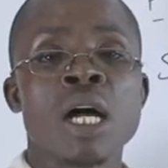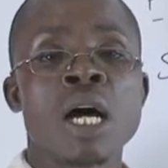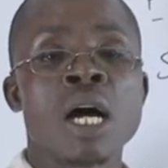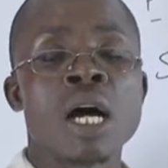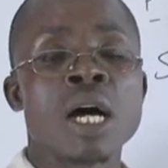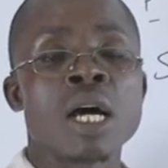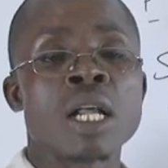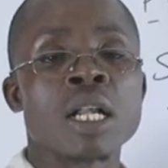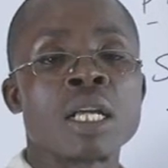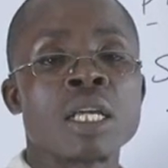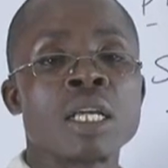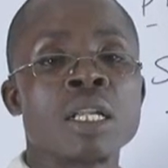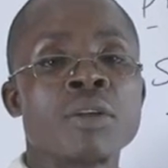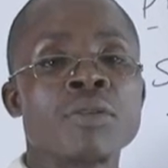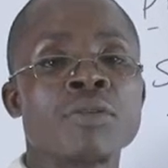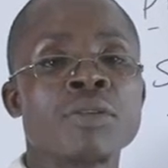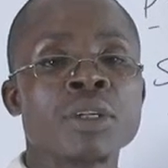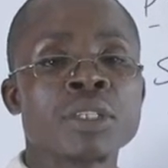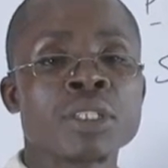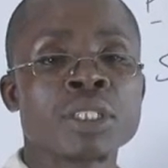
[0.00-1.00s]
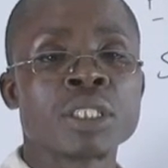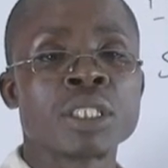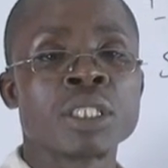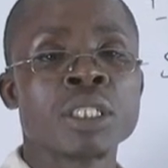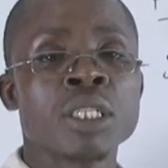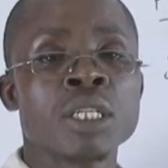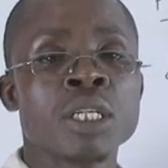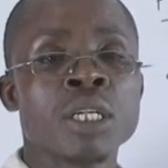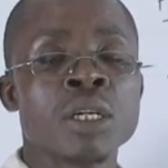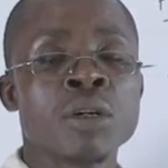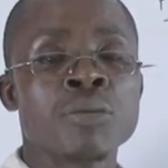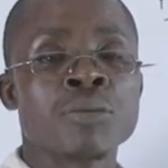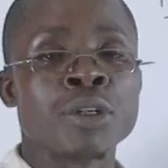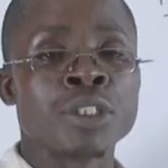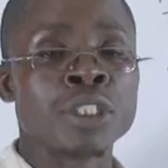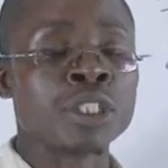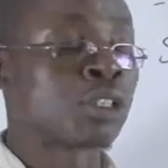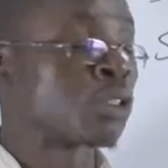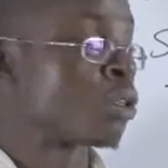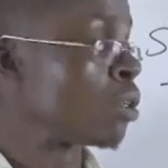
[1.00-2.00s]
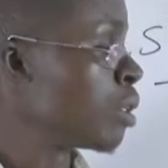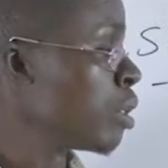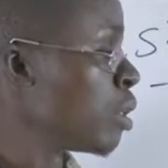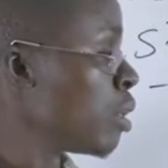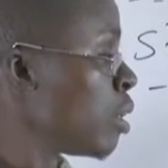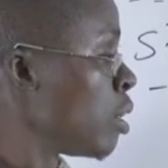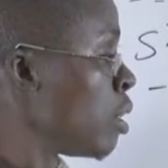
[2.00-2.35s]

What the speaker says: are in fixed position.